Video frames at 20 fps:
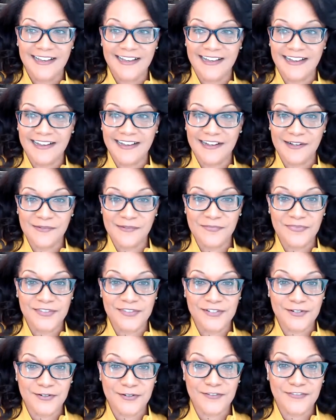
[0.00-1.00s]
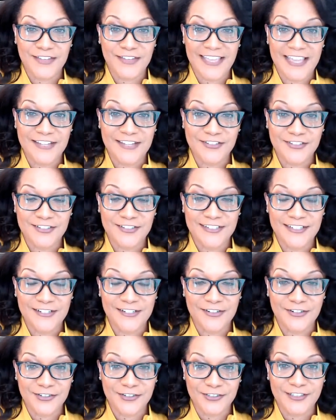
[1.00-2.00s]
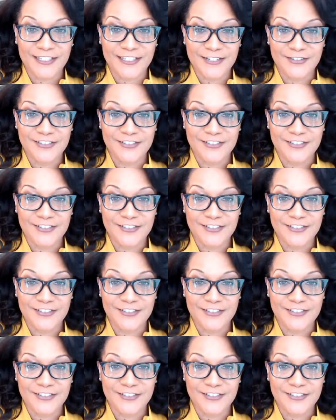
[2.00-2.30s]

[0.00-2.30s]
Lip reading: the notification earlier